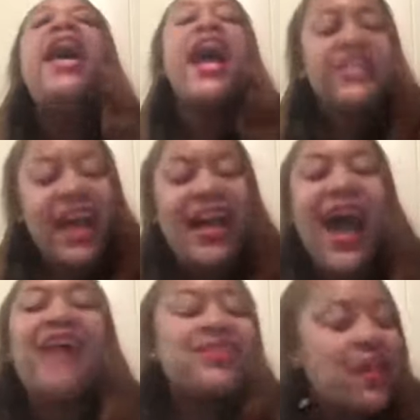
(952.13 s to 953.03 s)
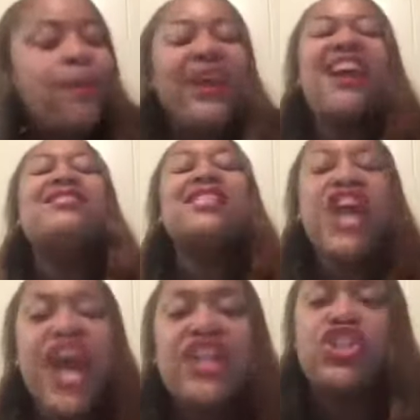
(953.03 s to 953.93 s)
and you got to be
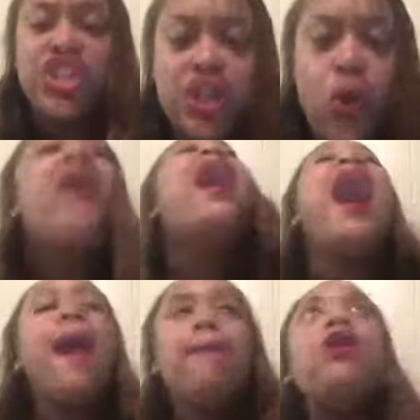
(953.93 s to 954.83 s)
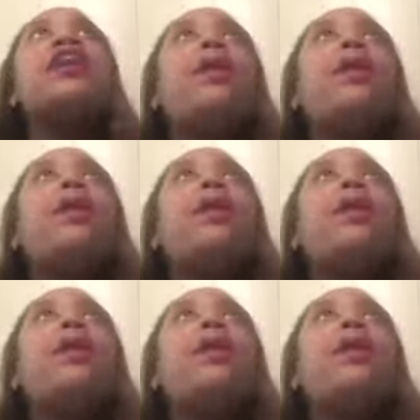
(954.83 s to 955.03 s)
intentional. I'm going